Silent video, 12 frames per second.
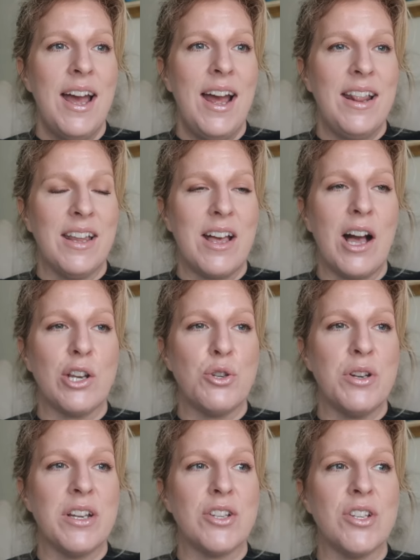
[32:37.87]
and the
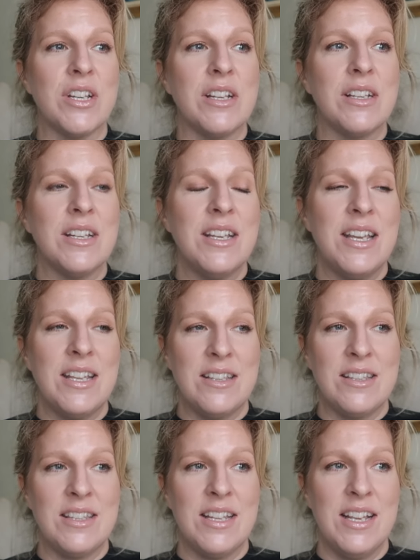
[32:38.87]
contradiction
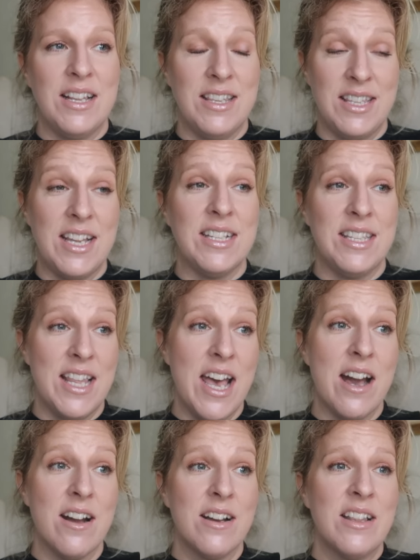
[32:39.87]
is is is
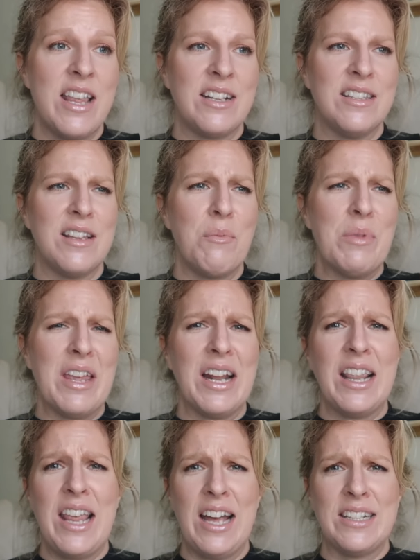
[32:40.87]
there that's
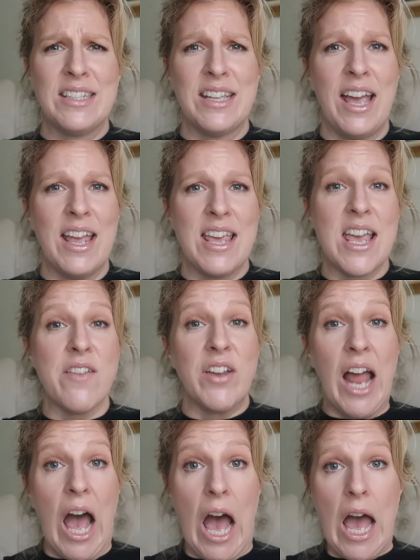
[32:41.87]
something that's like even
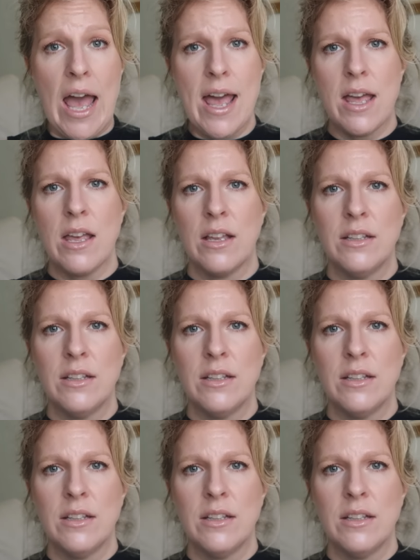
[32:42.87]
i